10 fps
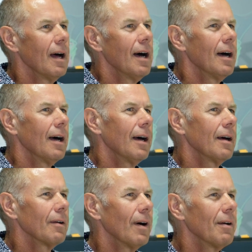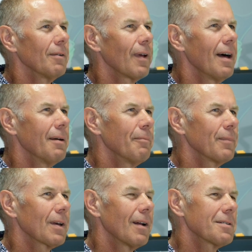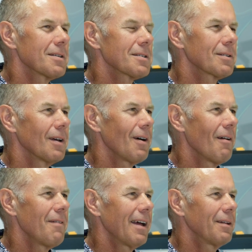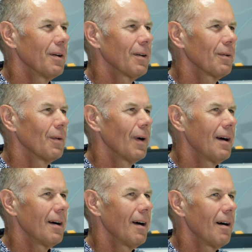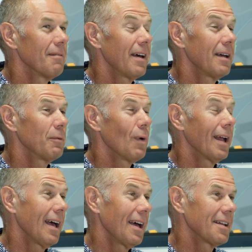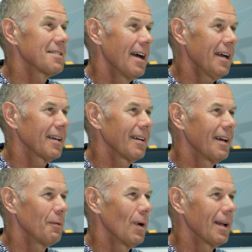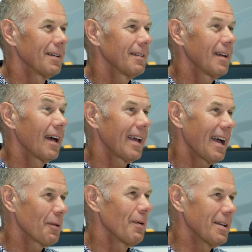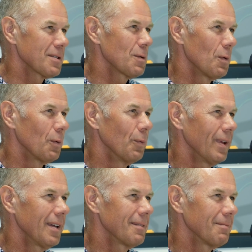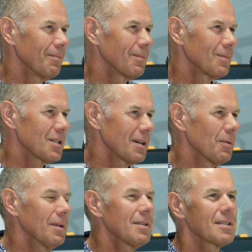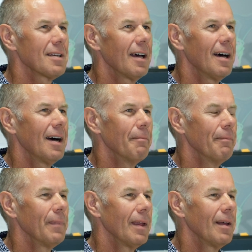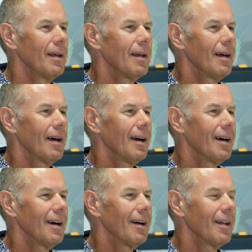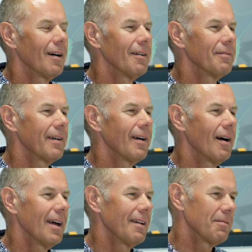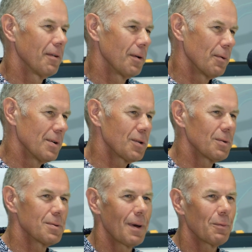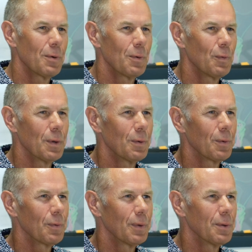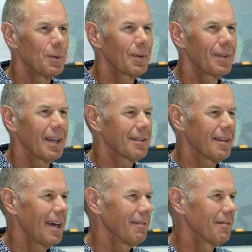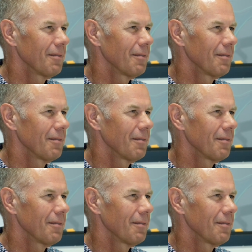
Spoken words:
Can I just, I've had one heart attack and one cardiac arrest, all in sequence, and I had further issues, but we'll get to that